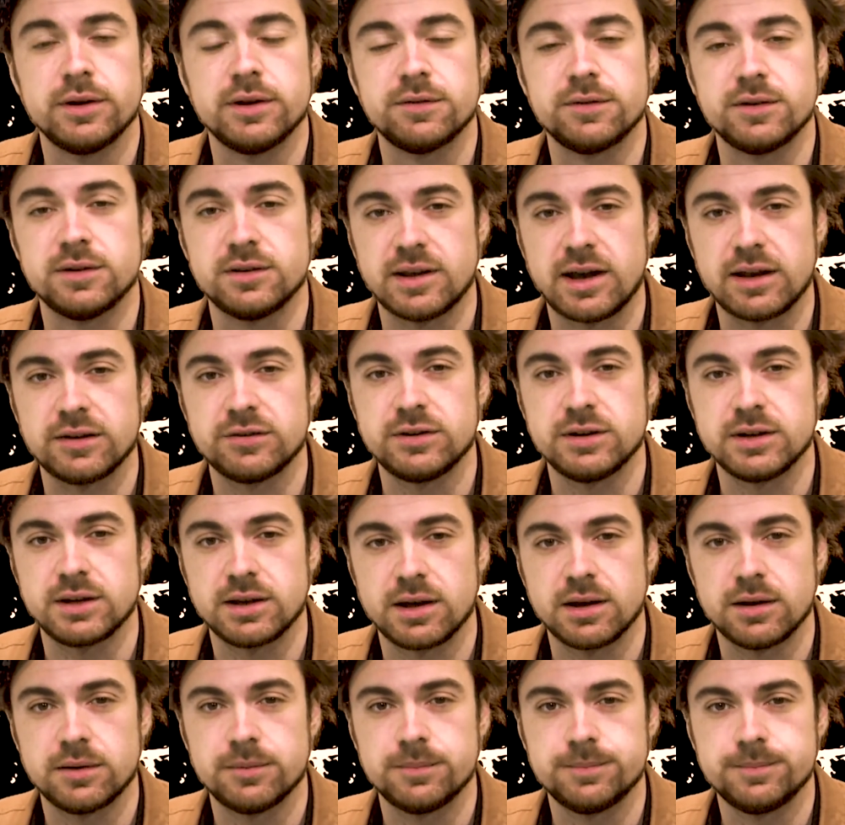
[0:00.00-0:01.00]

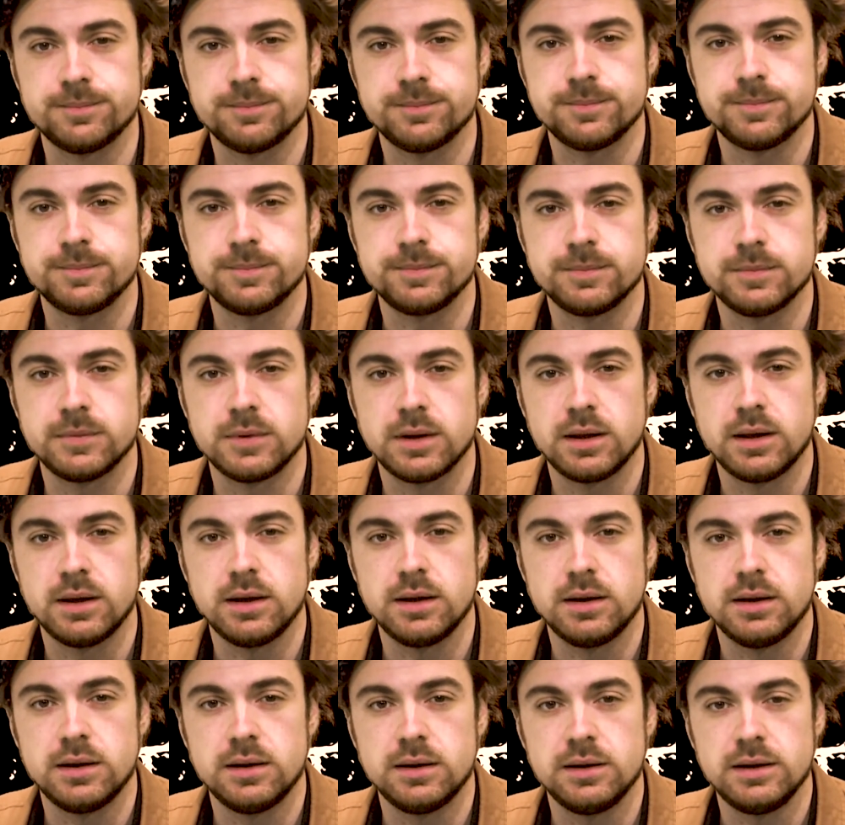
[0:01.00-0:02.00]
Fantastica.
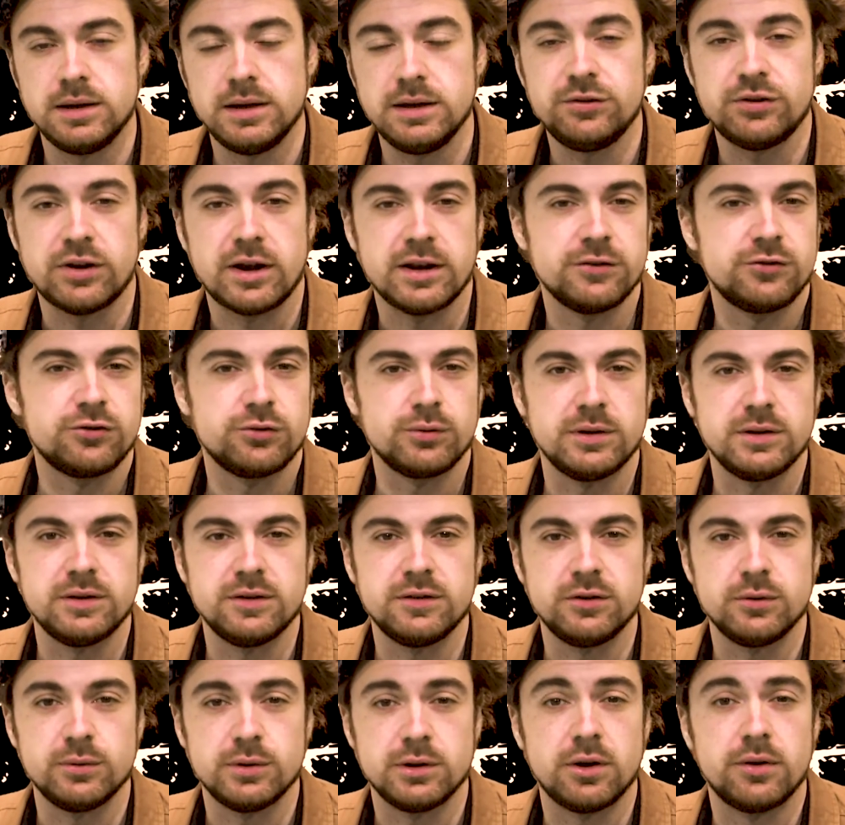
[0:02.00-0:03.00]
Each entry in
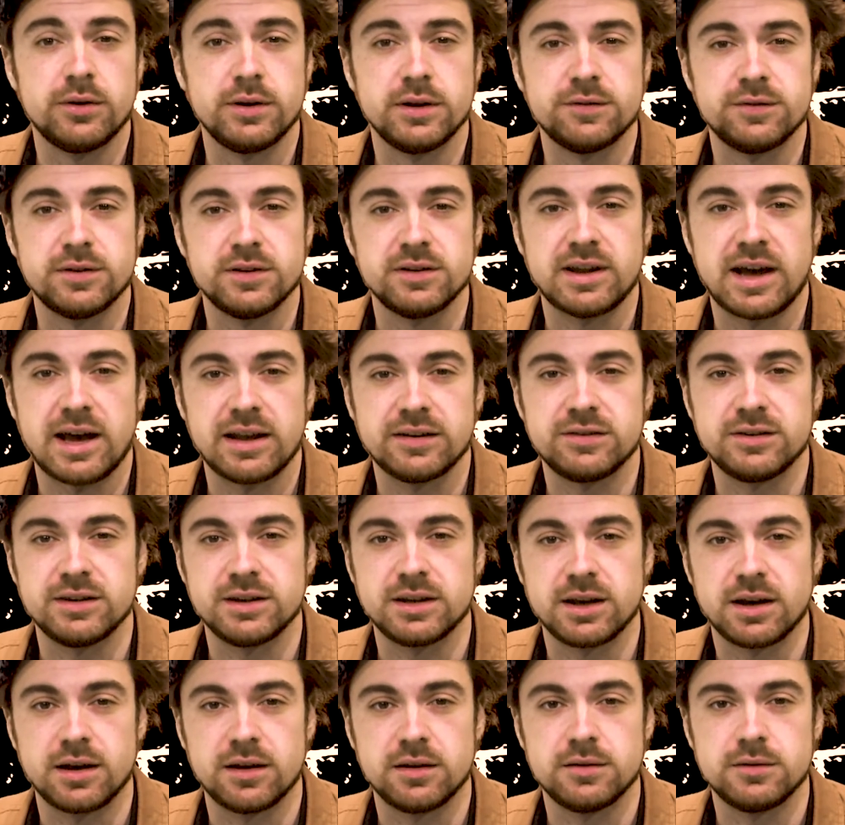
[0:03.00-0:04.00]
Zoologia
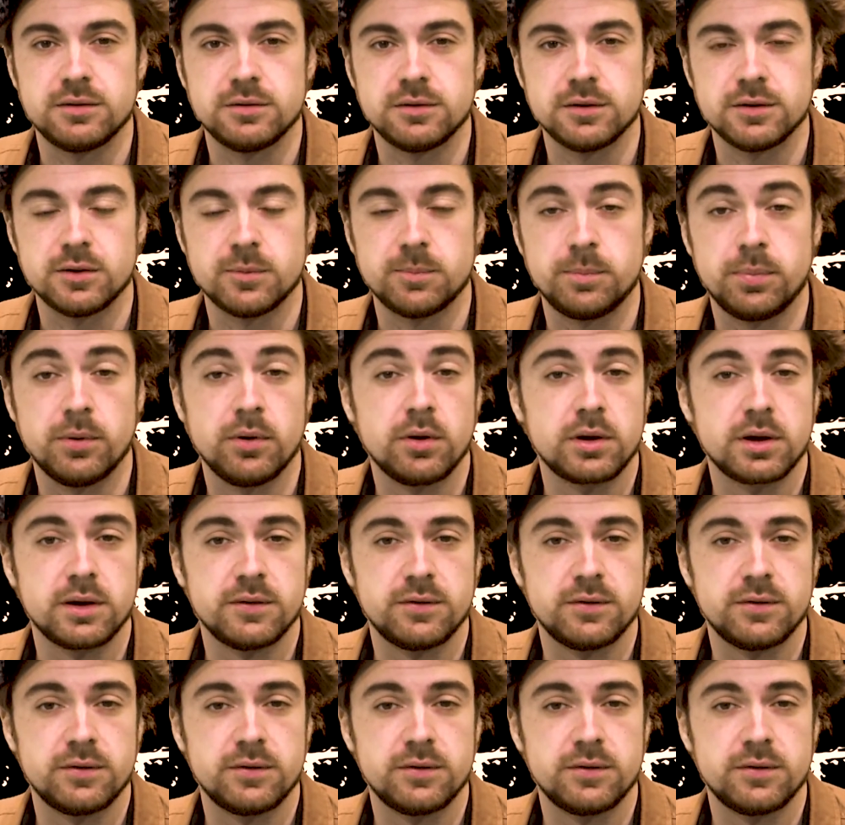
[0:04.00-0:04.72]
Fantastica, the Book of